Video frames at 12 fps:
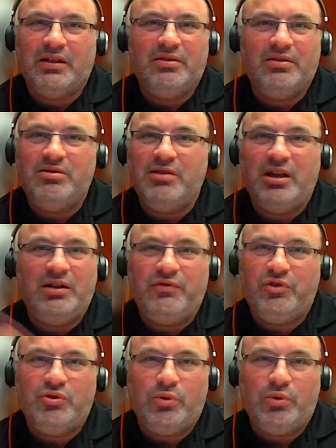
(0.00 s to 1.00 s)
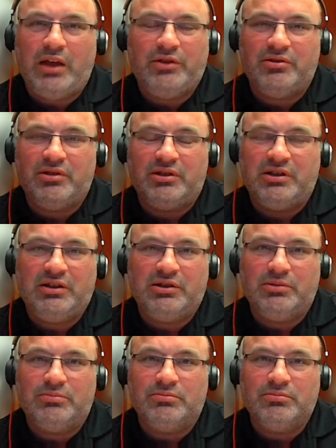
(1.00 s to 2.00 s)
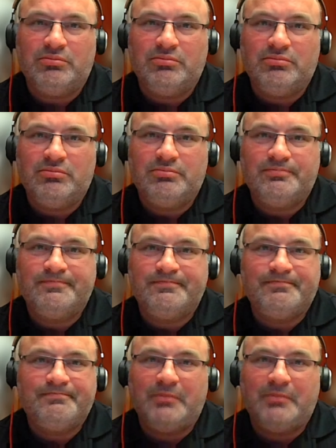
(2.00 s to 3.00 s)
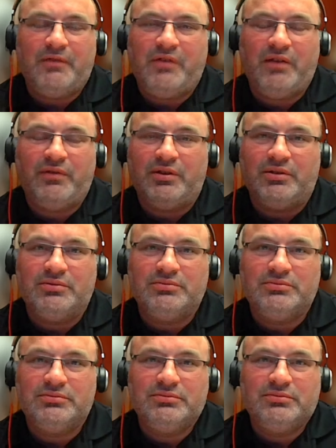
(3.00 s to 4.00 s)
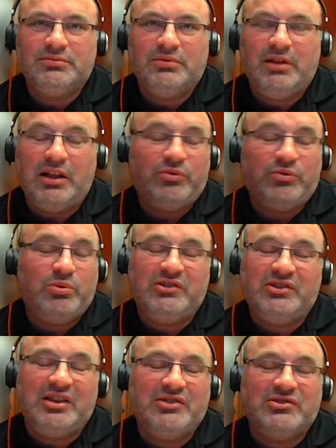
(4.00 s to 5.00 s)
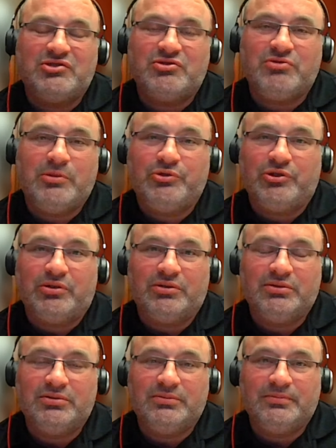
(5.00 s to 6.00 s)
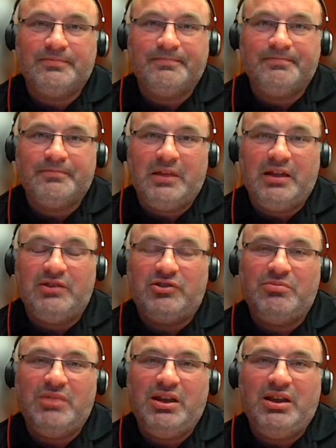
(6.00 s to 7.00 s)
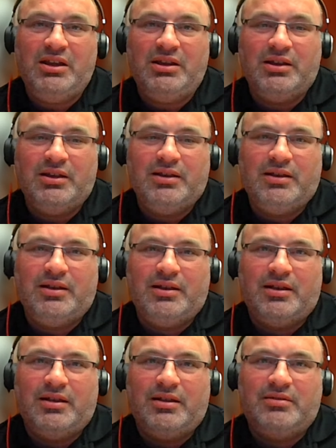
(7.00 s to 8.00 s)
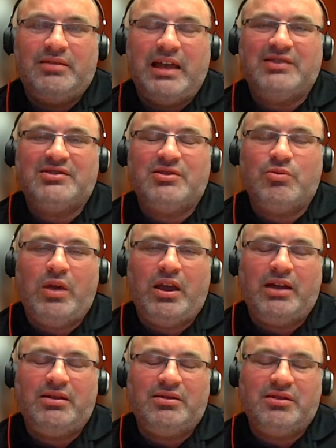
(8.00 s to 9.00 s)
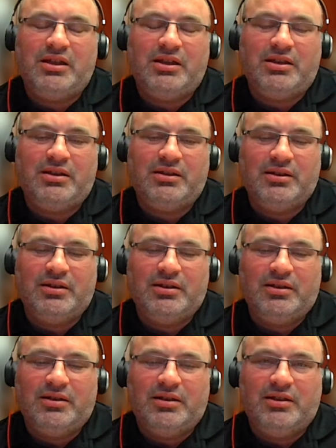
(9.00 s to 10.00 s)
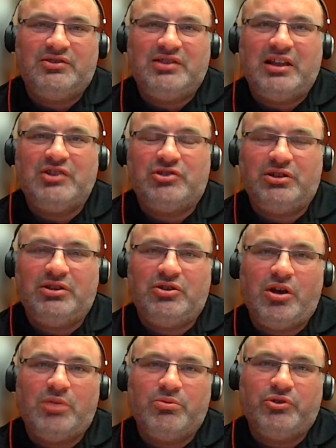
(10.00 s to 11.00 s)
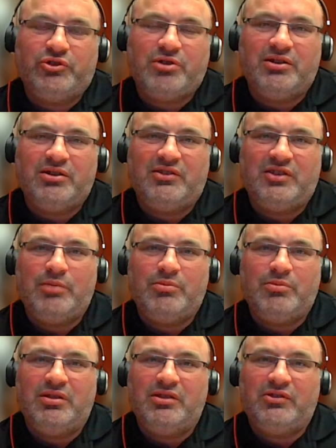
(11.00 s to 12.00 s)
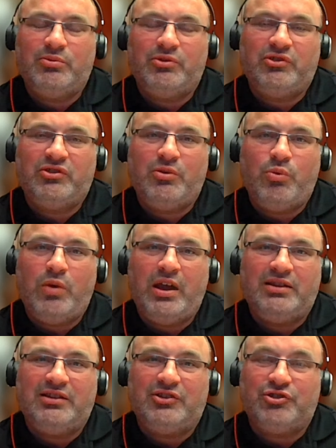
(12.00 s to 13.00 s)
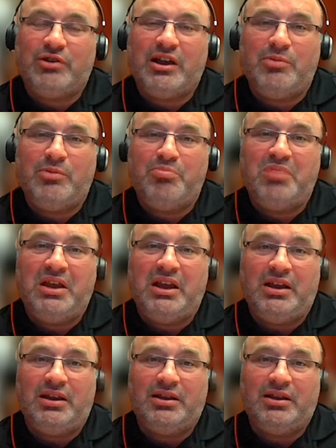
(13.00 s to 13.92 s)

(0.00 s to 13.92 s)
none of you enter the kingdom of heaven. And that's what he says in scripture. And to me, that's the way I think essentially God was trying to tell me this was the way to try to be